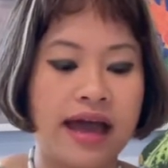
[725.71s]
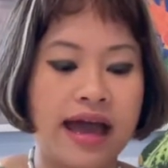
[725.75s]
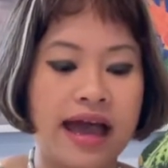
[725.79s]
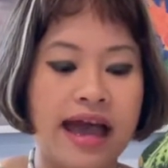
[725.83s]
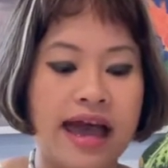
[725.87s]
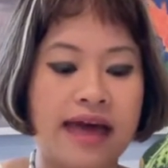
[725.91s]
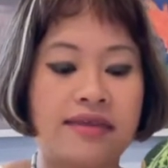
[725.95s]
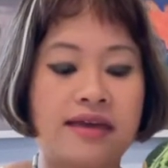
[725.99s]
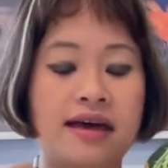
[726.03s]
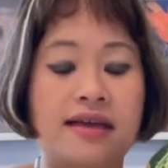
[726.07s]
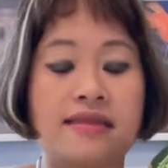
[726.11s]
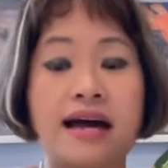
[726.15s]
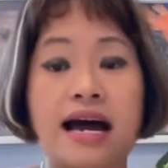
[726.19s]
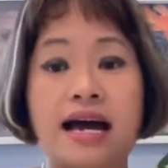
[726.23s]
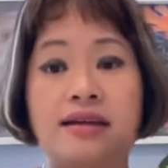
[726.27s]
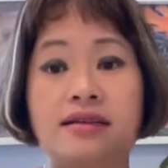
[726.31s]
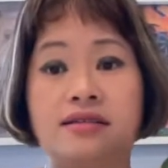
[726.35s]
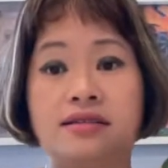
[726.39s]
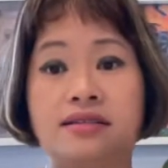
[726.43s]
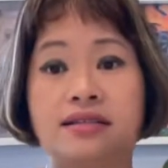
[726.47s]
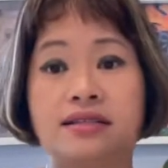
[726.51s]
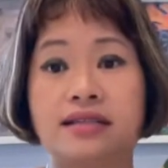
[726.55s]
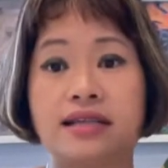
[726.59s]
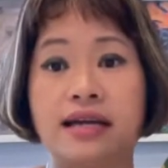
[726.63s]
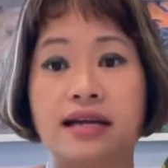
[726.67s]
And another
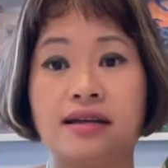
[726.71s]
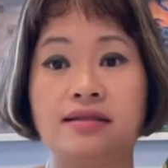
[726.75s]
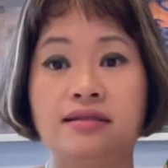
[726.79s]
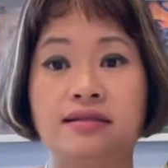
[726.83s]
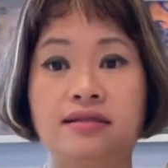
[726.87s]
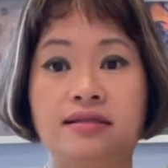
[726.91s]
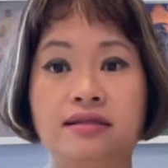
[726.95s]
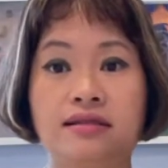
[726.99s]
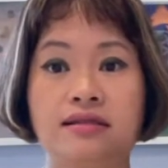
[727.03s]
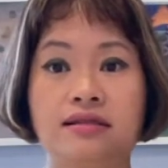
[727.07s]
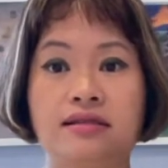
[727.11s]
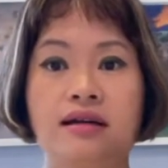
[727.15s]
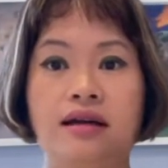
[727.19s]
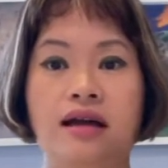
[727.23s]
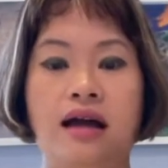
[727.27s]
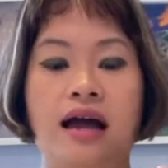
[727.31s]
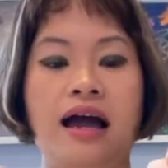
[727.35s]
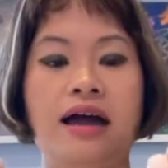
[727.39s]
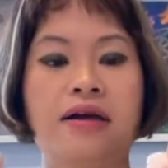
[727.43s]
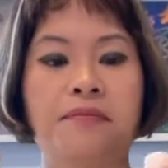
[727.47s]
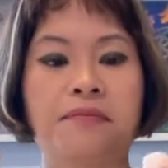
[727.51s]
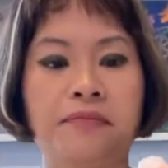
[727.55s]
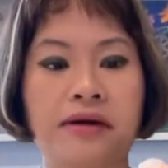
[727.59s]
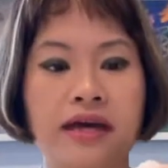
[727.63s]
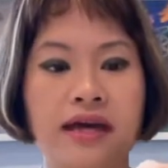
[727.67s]
6,
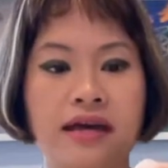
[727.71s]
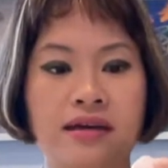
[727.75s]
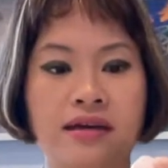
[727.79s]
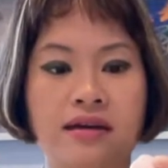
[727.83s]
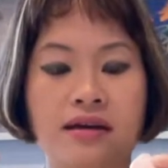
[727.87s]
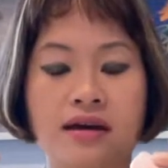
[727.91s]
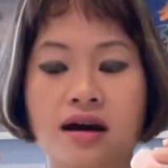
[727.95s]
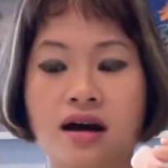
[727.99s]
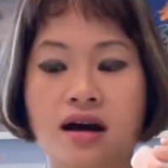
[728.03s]
I pick,